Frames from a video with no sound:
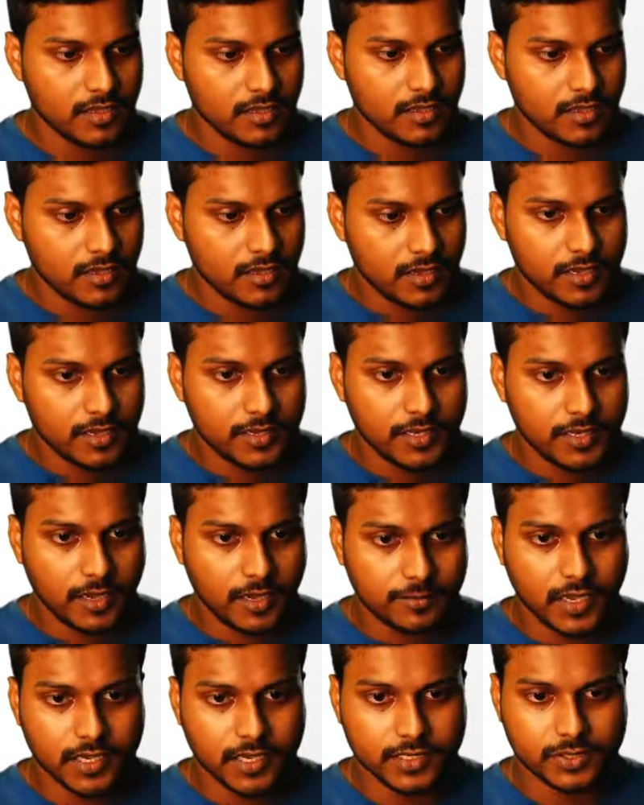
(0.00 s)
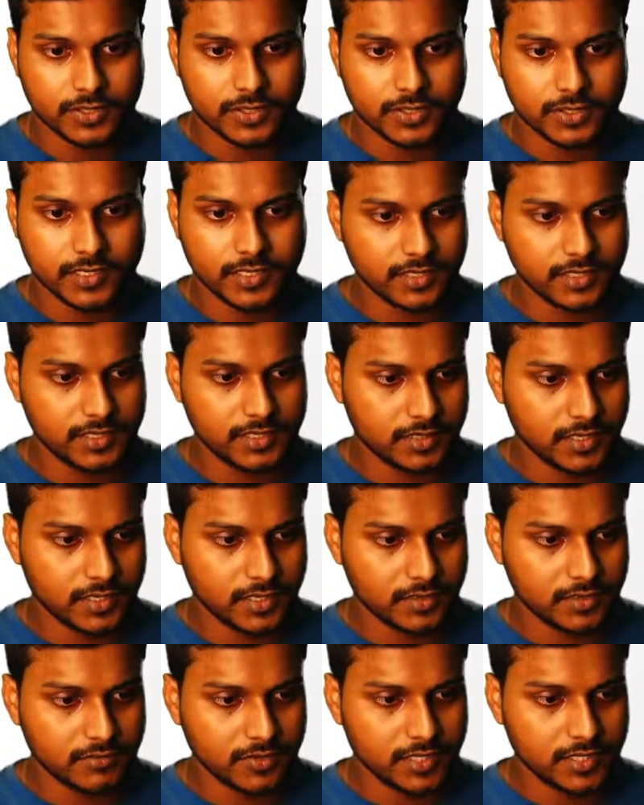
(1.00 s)
Yep, so this is the thing
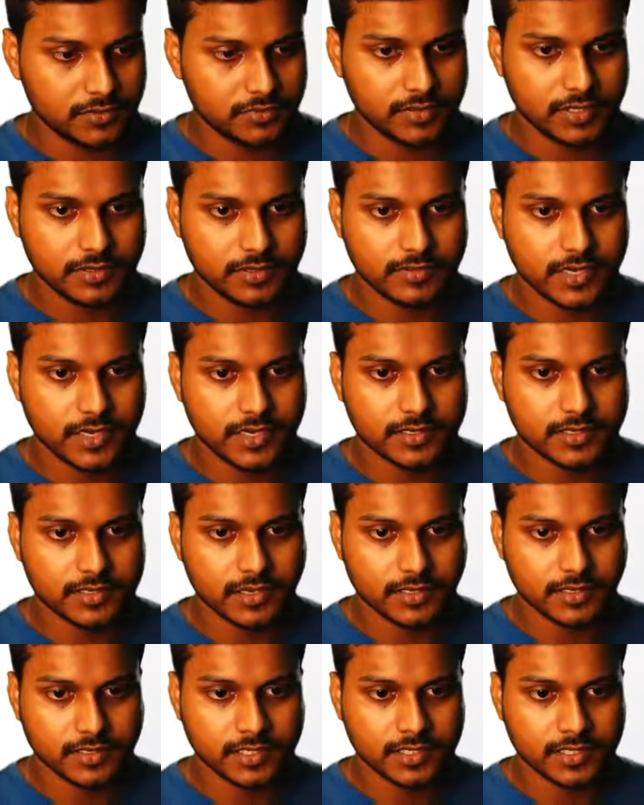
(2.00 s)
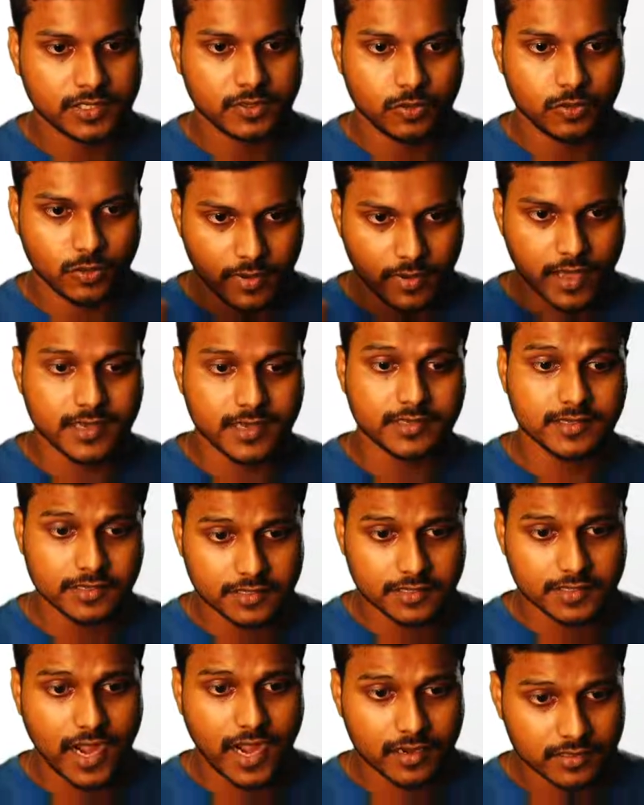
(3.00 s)
which we were discussing: load balancer
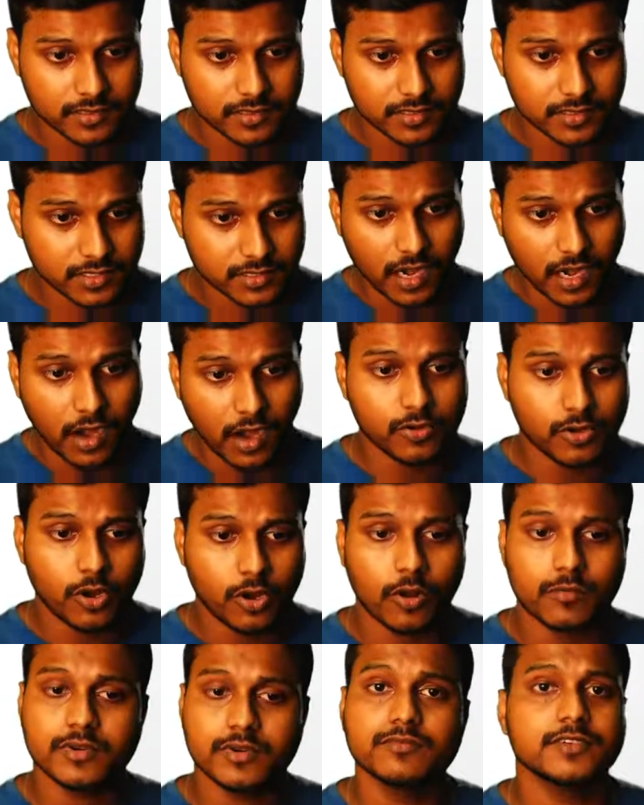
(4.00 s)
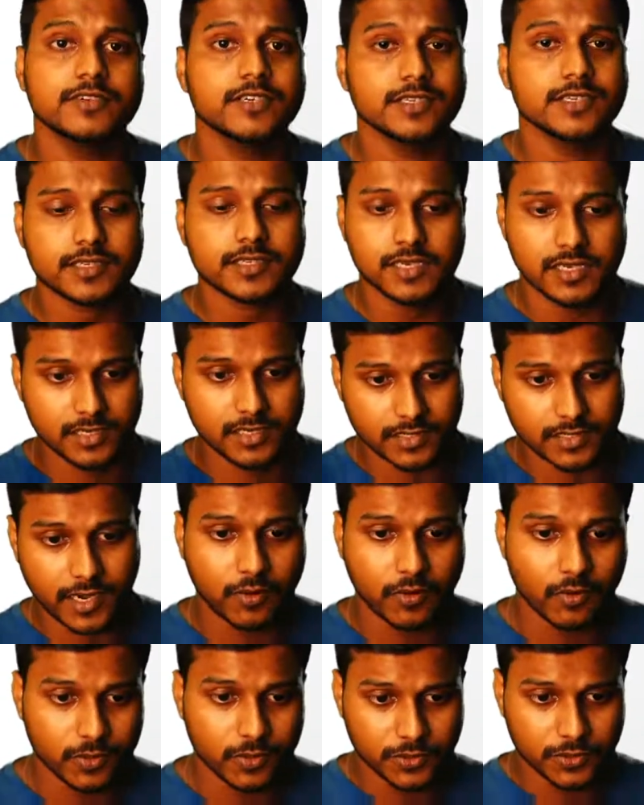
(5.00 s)
strategies, round robin we discussed, and
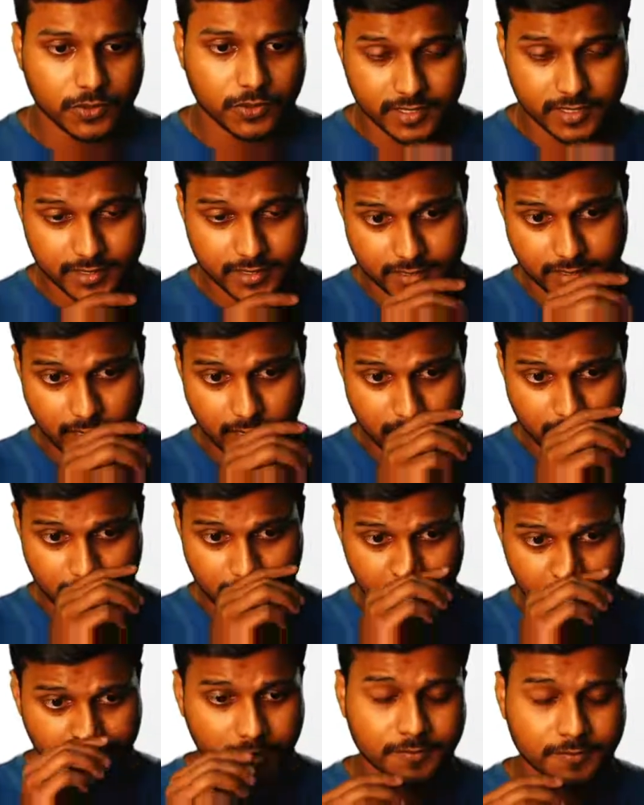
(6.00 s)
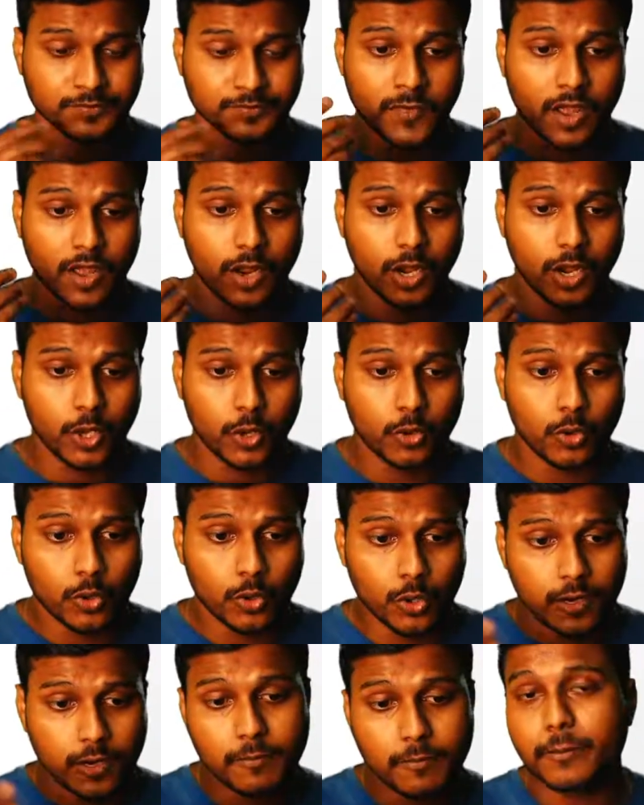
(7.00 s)
also this load
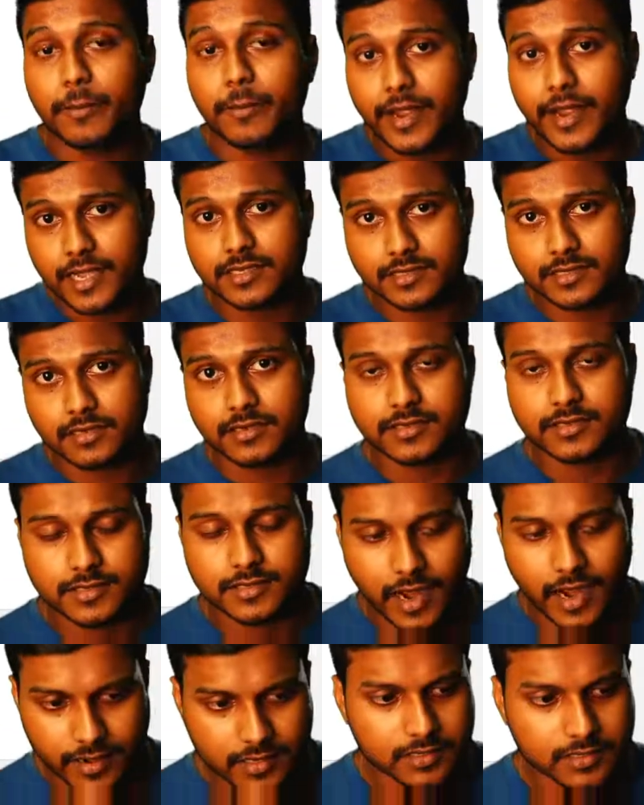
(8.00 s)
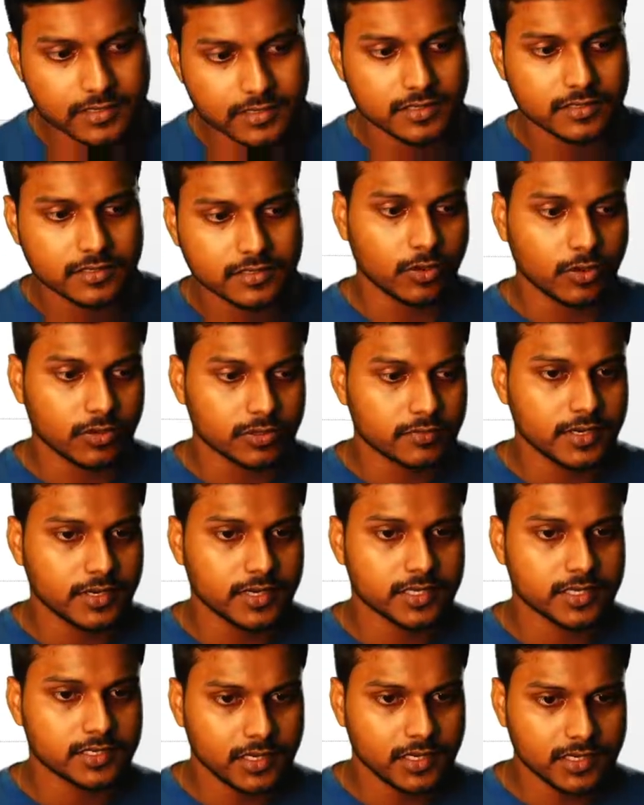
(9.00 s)
based strategy also we discussed,
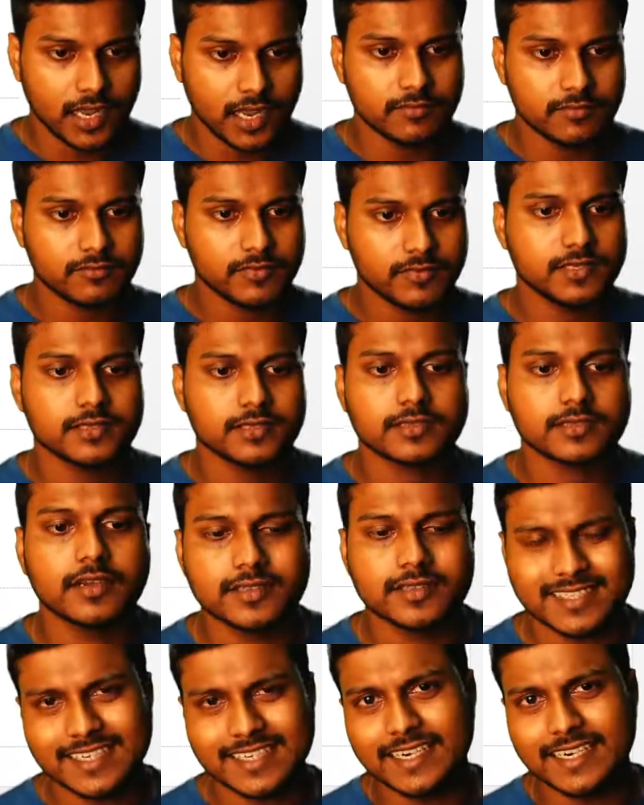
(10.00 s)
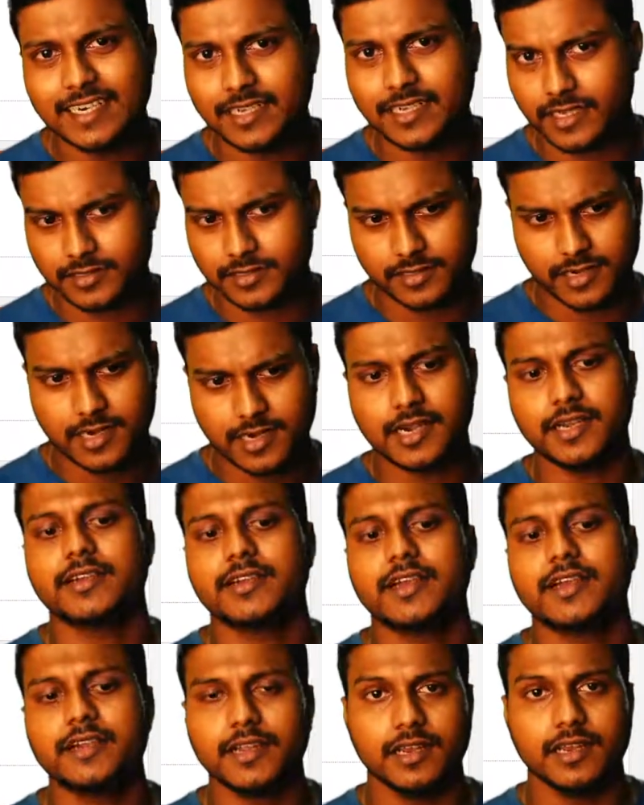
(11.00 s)
and we discussed CDN, the content
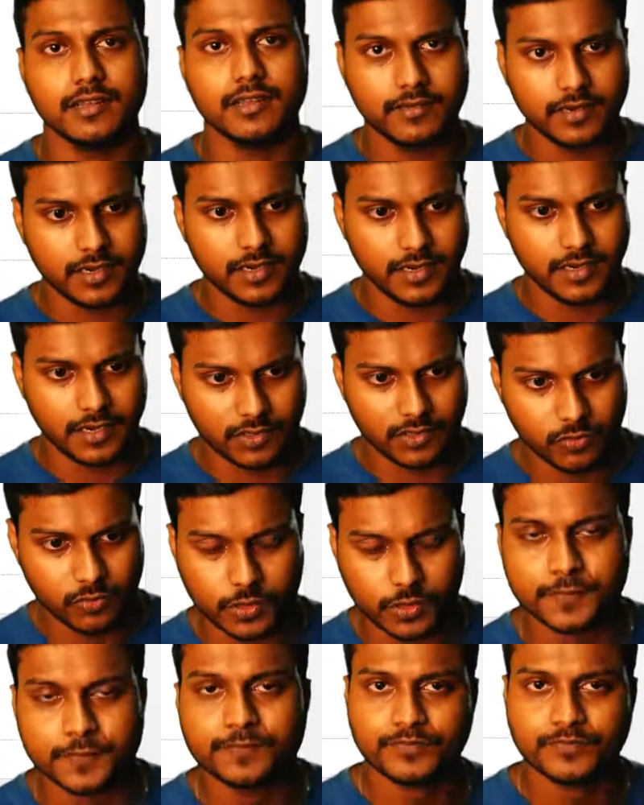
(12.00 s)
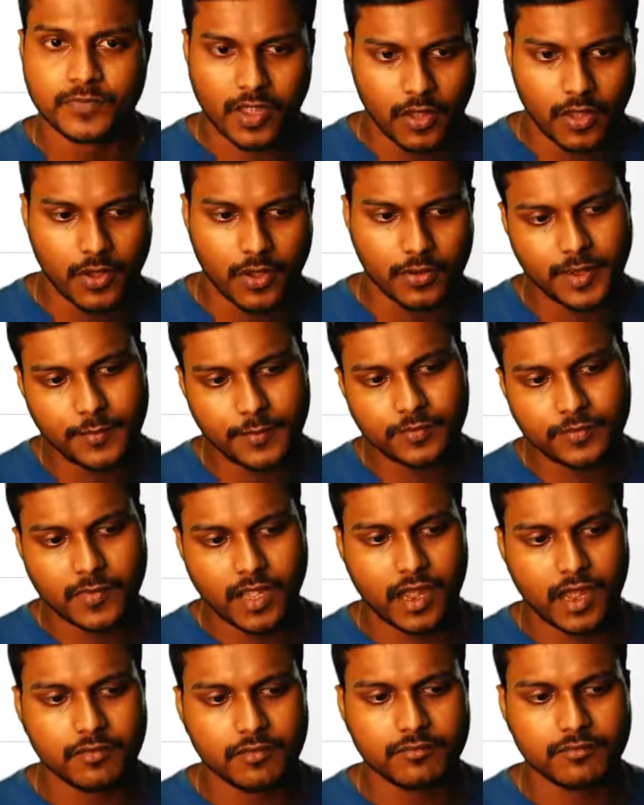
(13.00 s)
delivery network. Okay, and
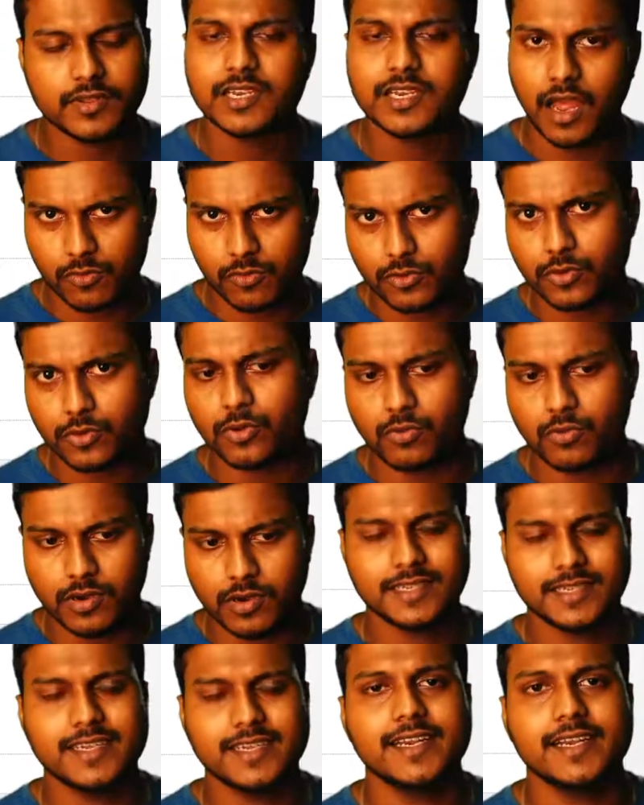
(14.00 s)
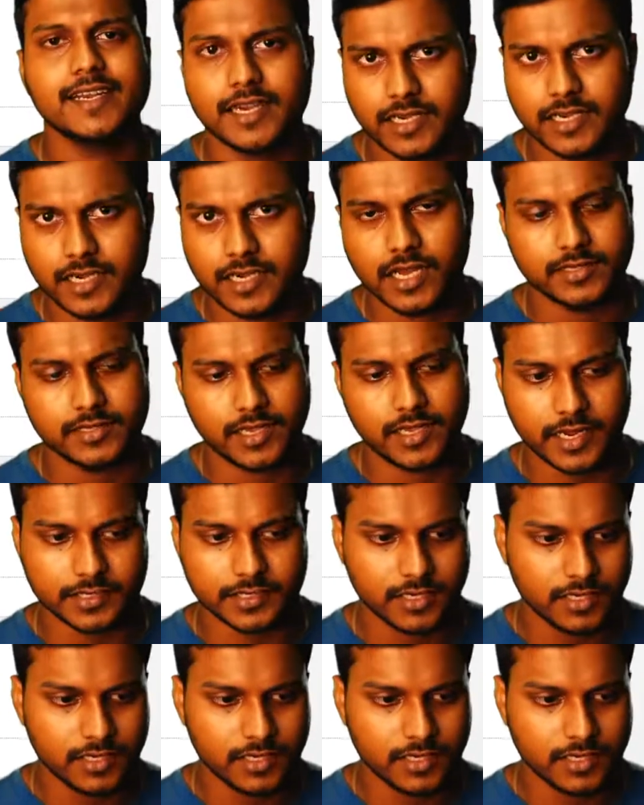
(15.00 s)
we now know what CDN does actually.